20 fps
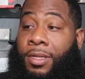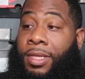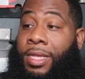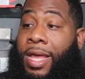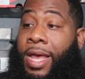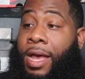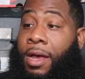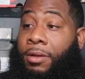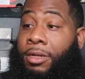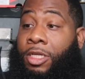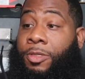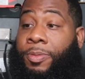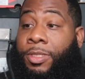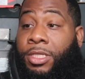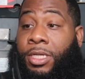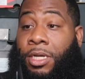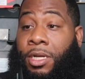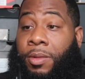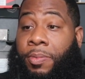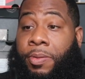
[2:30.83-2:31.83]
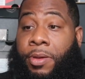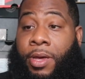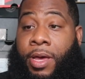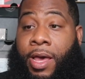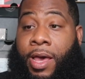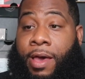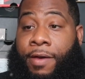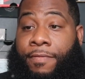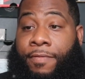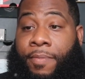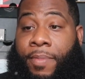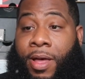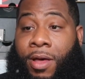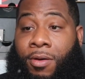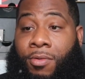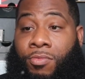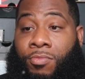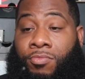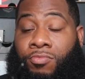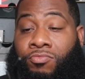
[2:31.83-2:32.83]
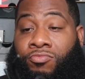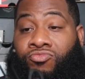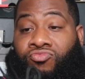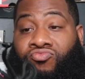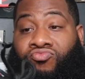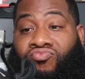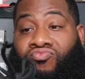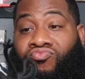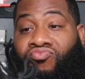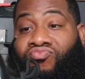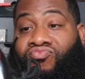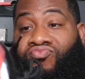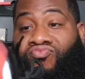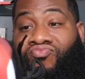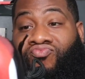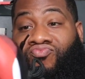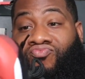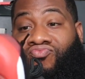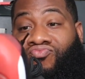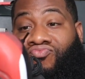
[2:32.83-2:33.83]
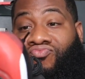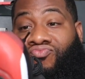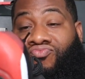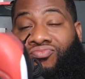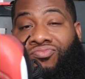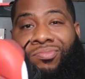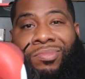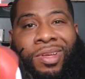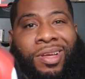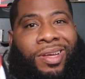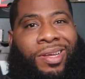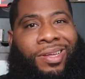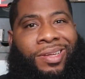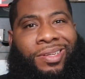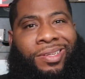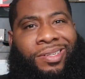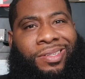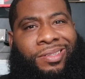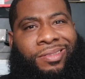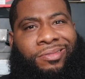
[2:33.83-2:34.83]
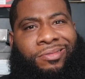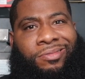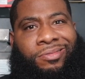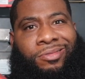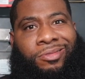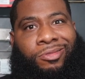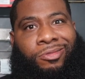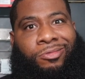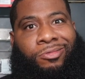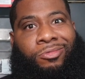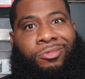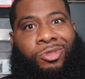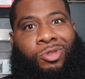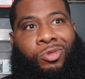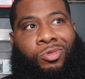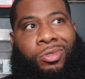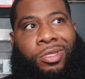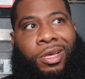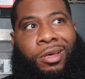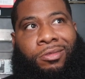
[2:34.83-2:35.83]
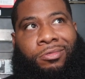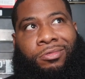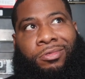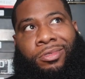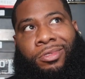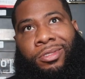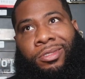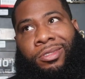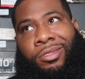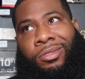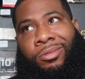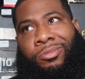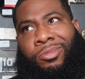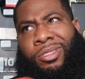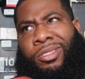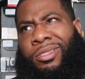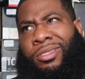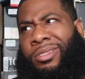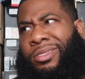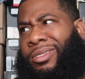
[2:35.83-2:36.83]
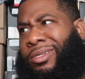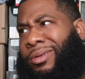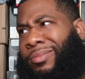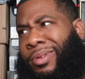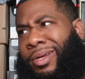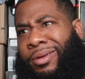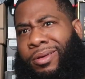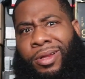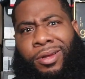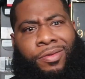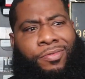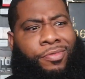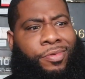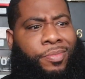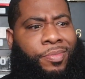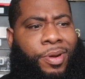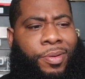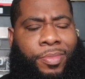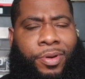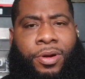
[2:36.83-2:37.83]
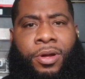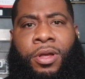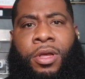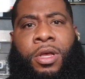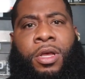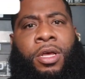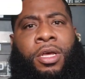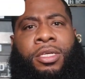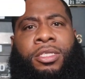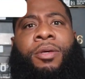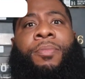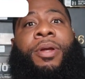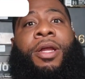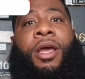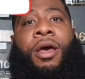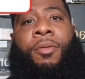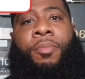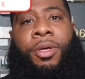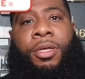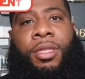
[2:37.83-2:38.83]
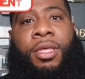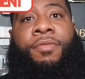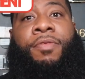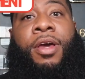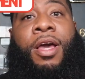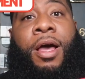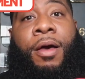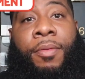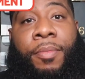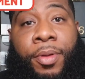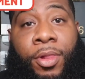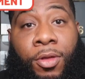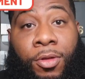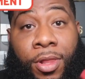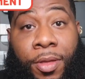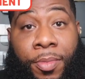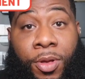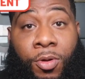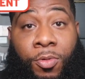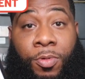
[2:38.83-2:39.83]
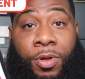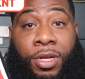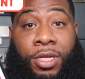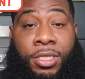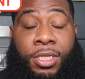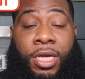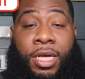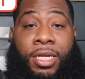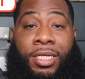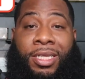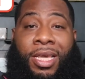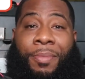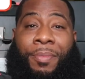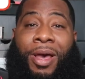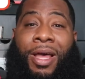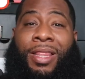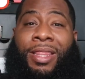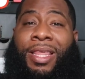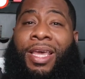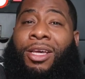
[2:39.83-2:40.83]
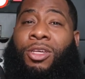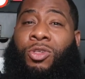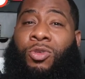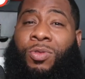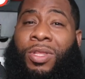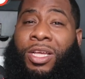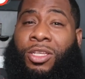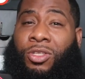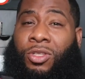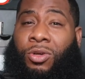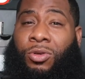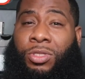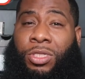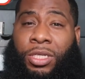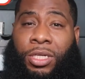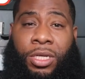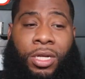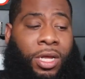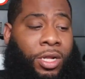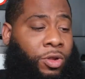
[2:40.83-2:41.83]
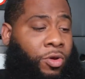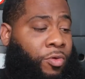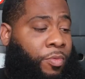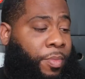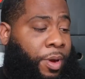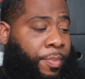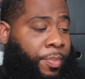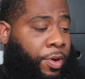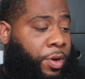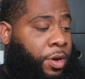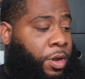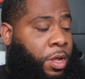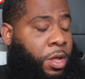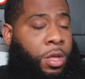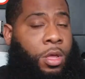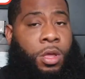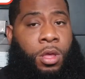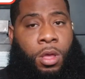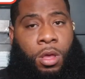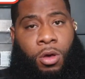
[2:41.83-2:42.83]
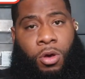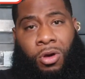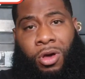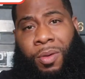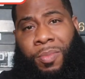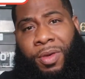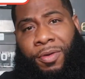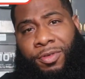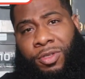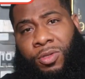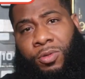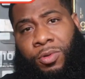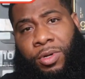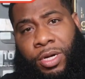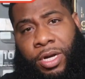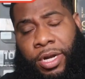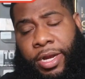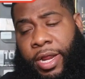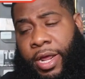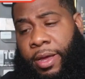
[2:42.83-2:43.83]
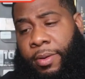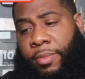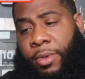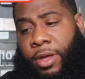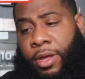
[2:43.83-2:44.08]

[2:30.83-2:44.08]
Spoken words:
Now, this particular pair I have for about, 2000 and, when did this come out? I don't even remember. Somebody help me. Leave a comment below. Let me know what this year this came out. I think it's 2013. I don't remember. Or it could be even sooner than that.